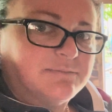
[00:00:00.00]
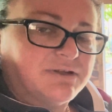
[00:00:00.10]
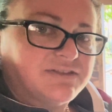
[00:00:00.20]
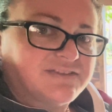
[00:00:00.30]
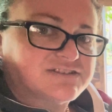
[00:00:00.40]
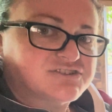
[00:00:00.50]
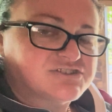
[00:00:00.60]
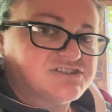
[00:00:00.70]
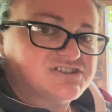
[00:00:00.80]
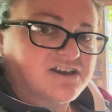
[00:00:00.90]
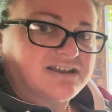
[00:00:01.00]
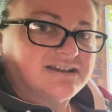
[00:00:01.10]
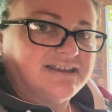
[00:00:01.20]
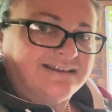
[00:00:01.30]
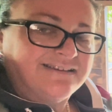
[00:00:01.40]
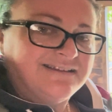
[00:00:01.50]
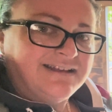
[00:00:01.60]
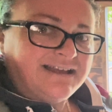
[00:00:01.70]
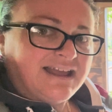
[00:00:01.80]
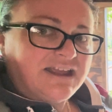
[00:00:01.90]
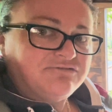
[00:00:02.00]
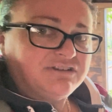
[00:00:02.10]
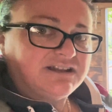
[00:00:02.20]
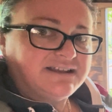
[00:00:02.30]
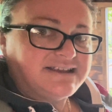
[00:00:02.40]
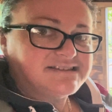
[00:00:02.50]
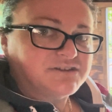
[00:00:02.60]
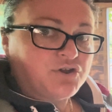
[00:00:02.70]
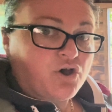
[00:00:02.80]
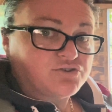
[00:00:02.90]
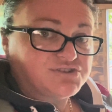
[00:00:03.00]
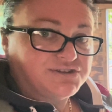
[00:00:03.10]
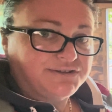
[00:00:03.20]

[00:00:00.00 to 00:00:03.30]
but I think that's just because it's dark in here. It really is not.